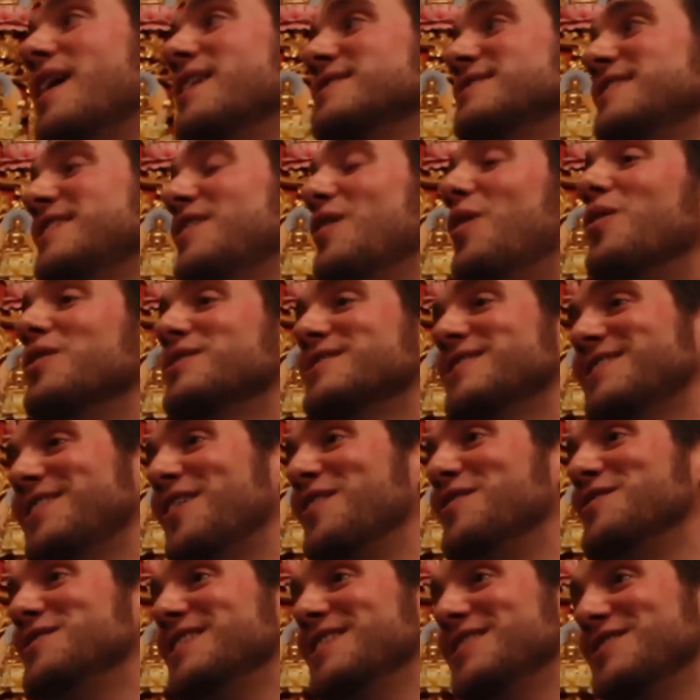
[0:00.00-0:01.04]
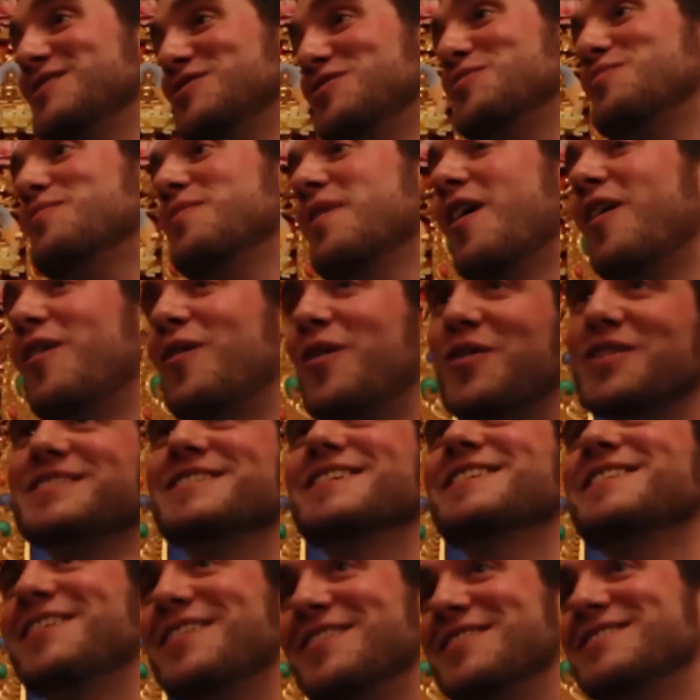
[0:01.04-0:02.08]
as the oxytocin
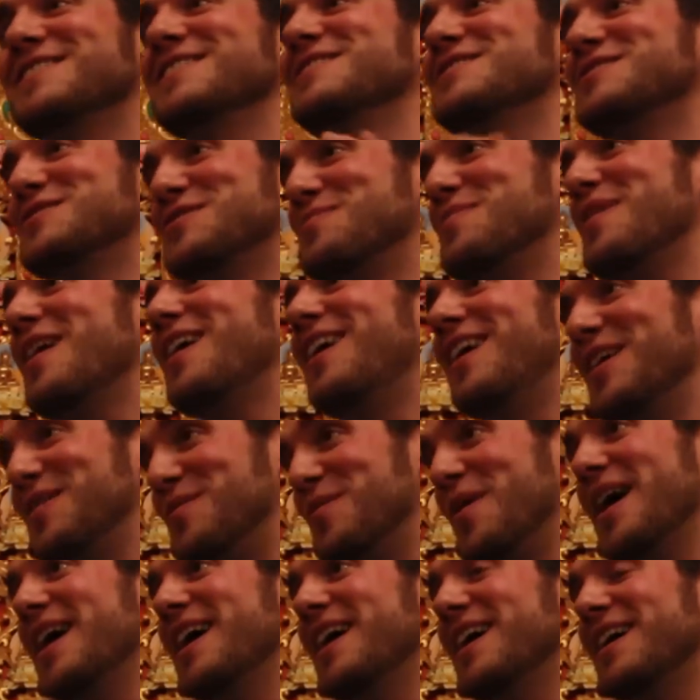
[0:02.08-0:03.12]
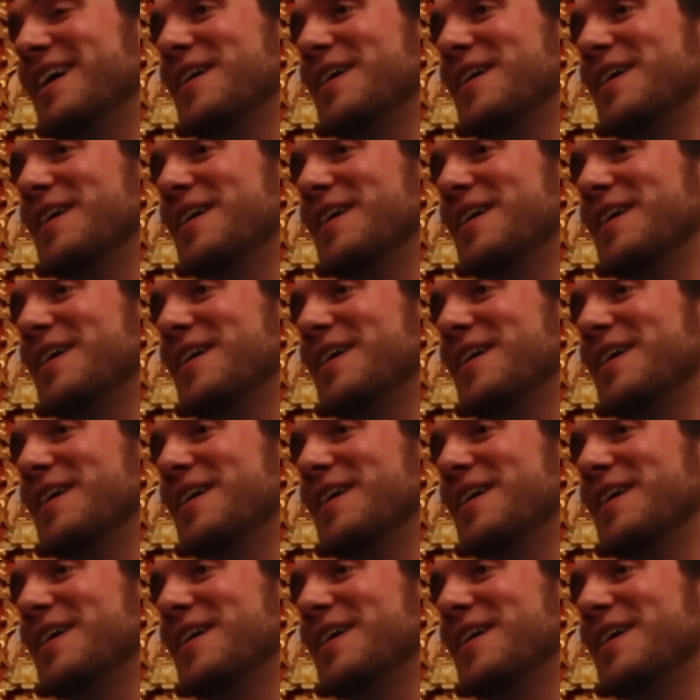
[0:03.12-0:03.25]
superhighway,